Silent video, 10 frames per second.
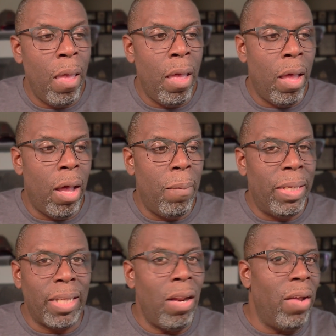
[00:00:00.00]

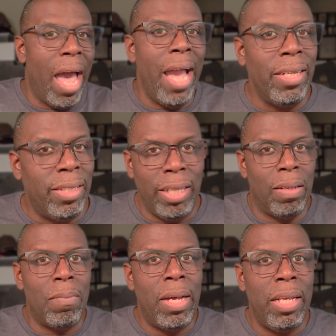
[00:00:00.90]
because I could take
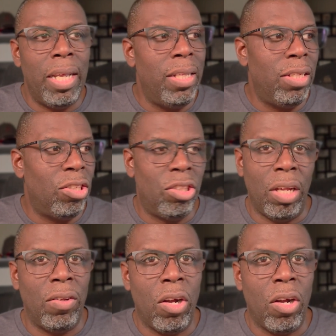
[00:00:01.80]
the money and then just sell